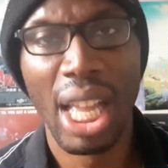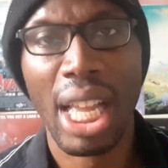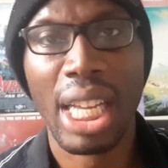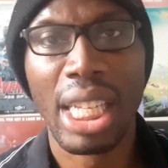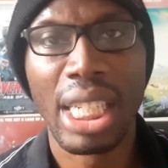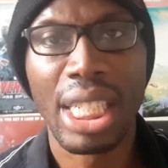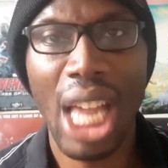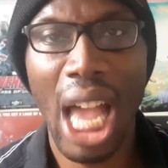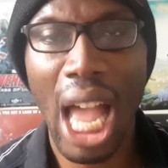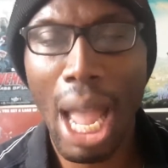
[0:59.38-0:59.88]

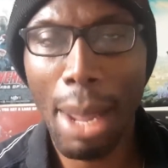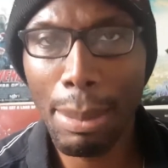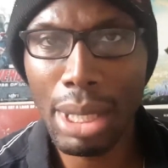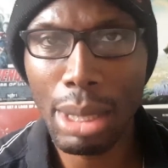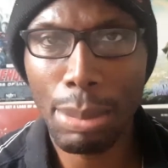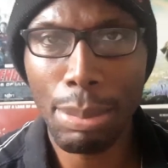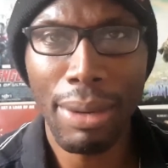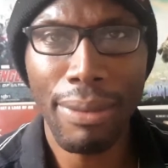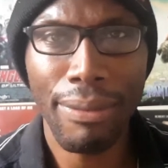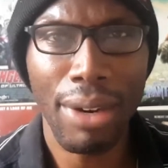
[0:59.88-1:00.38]
Time has
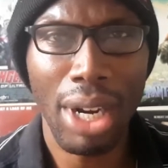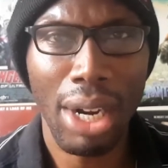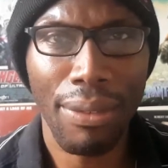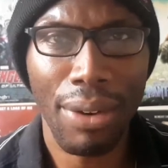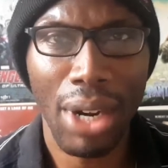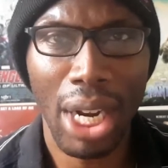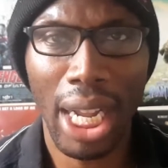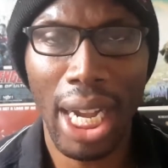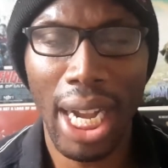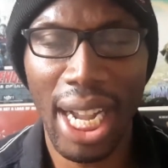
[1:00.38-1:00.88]
been very,
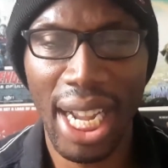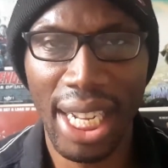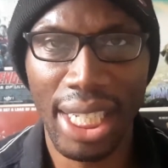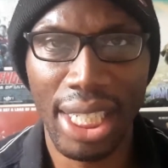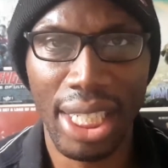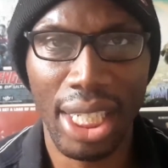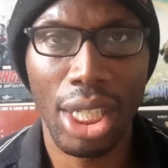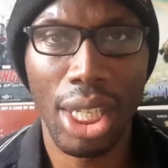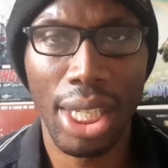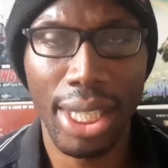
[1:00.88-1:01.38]
very
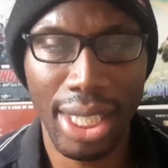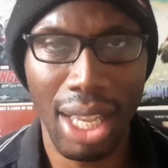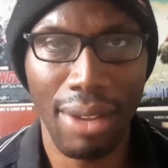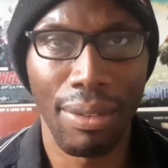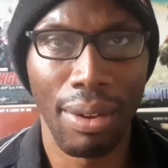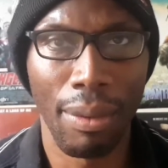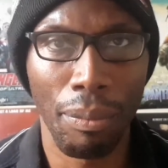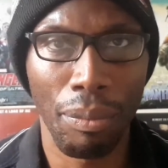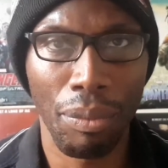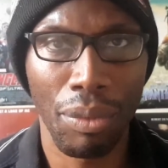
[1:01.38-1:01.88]
kind to
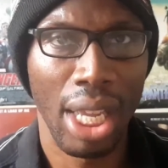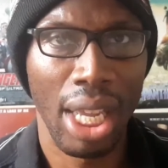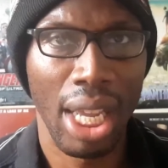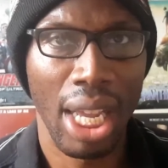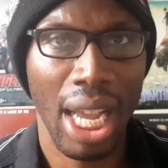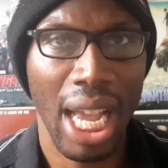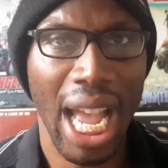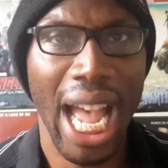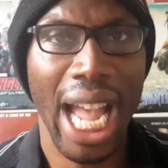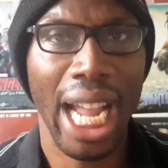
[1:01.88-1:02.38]
Se7en,
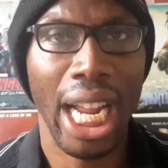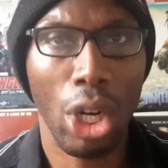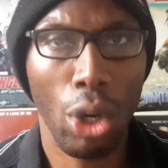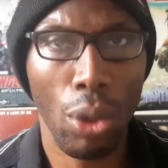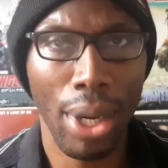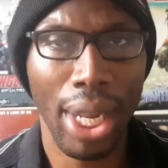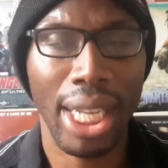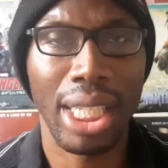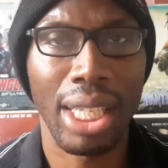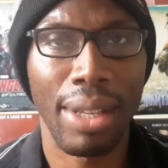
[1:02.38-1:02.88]
and
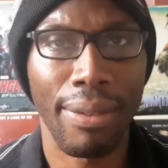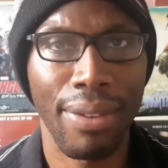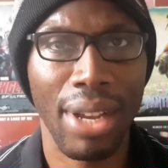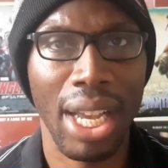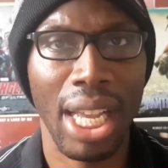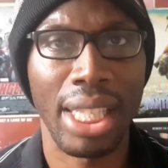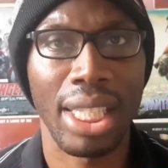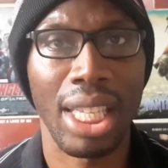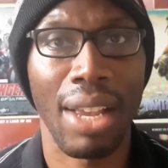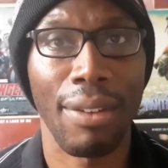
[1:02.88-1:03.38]
critics and
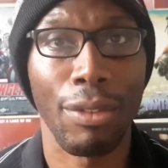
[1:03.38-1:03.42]
fans have